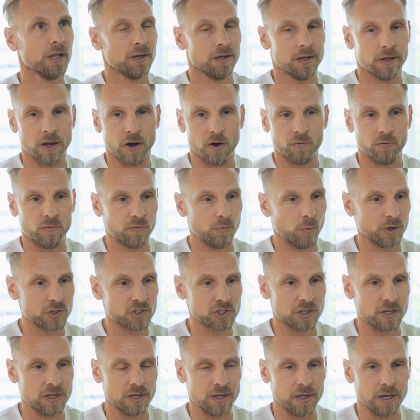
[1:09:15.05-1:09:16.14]
You know,
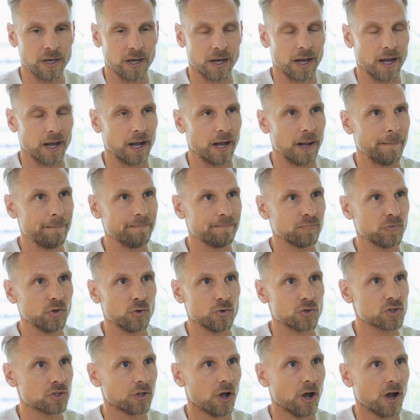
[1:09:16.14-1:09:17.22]
what's the um,
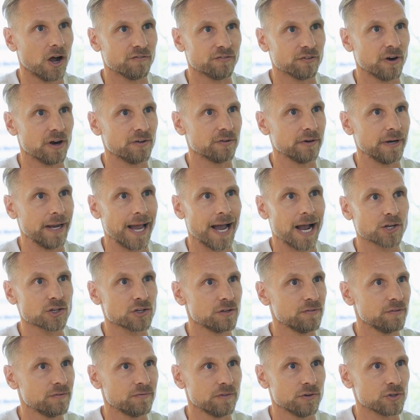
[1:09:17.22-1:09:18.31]
Newton's law? For every
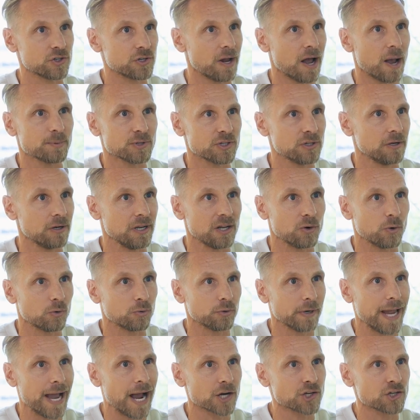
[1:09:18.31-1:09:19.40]
action, there's an opposite and equal
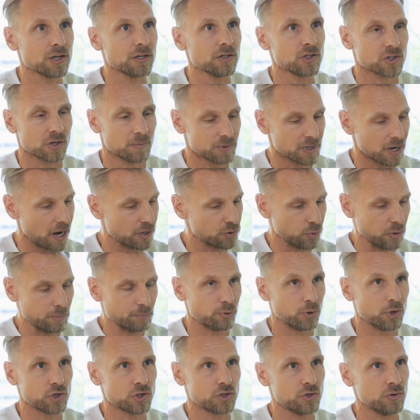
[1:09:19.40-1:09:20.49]
reaction. Sometimes we
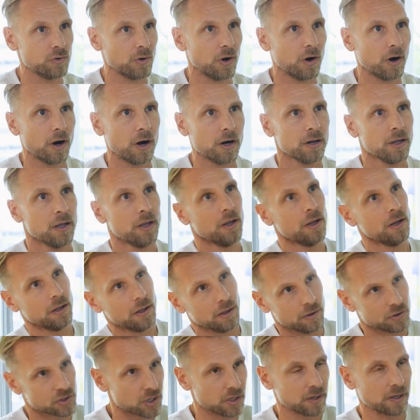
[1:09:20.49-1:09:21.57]
push too hard,
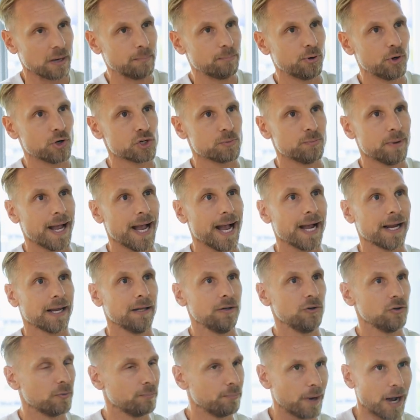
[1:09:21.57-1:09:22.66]
it's going to get pushed back,
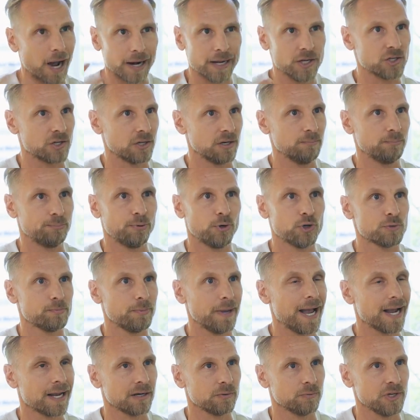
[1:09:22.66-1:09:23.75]
and your body's going to push
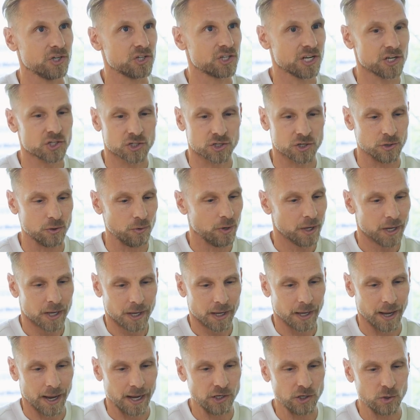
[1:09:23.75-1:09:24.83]
back and resist you,
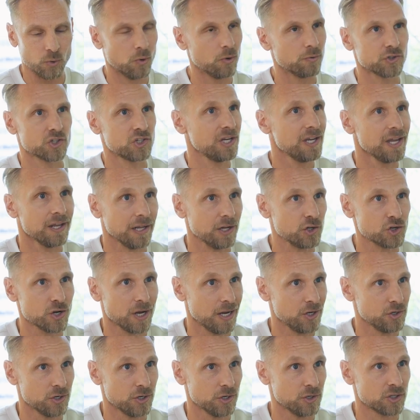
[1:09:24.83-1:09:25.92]
and you won't see any
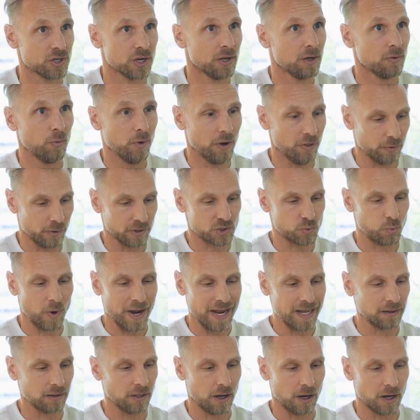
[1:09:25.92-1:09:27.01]
changes, no. whether it's
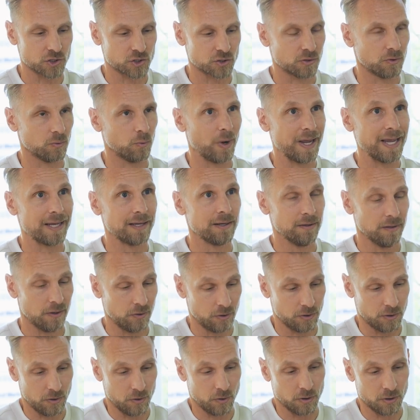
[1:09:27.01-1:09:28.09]
weight loss or weight
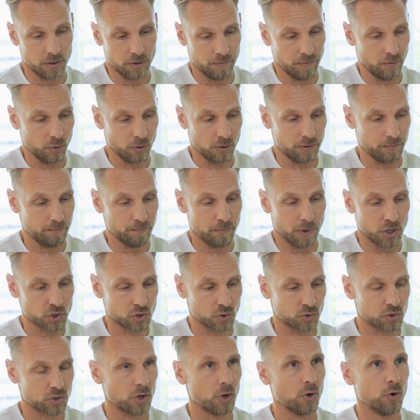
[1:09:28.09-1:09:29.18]
or, or, or
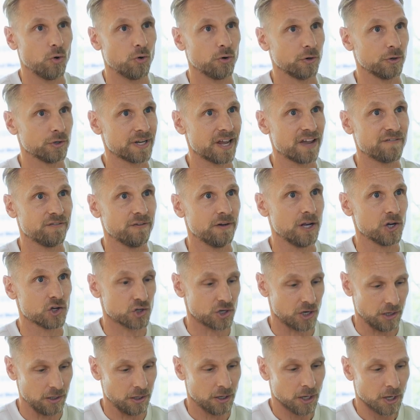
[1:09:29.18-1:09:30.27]
muscle tone or
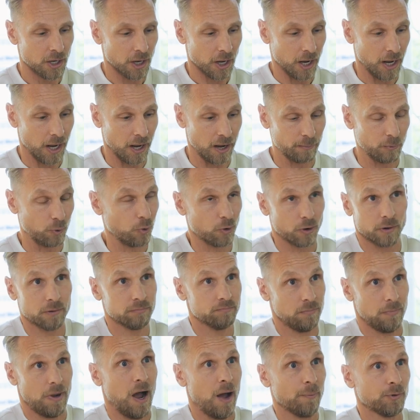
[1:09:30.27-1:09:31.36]
definition um,
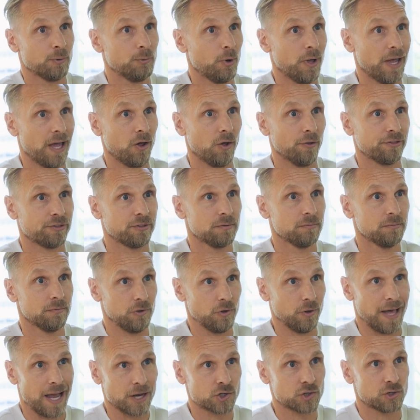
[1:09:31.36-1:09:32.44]
or optimal health. Mm.
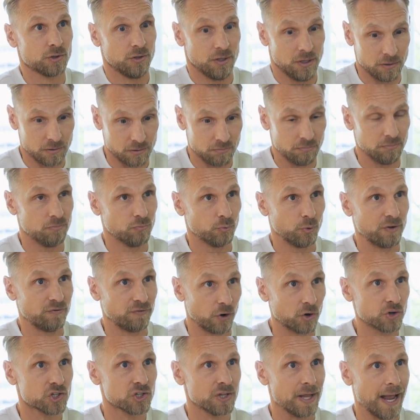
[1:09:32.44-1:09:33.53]
You'll actually
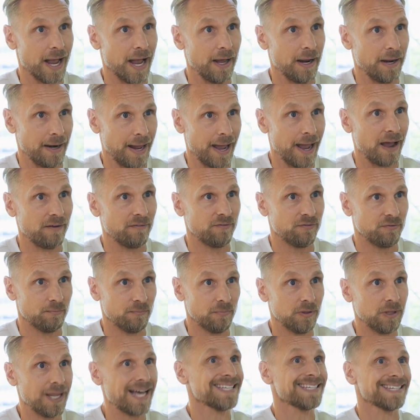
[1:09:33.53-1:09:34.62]
reverse that and have
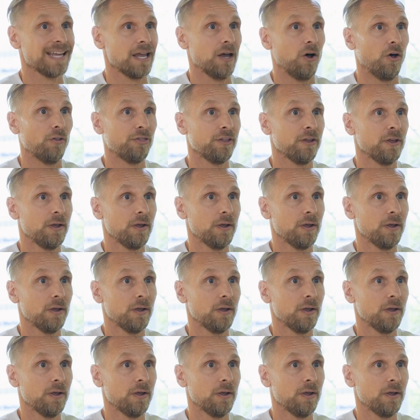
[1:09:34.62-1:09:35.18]
less health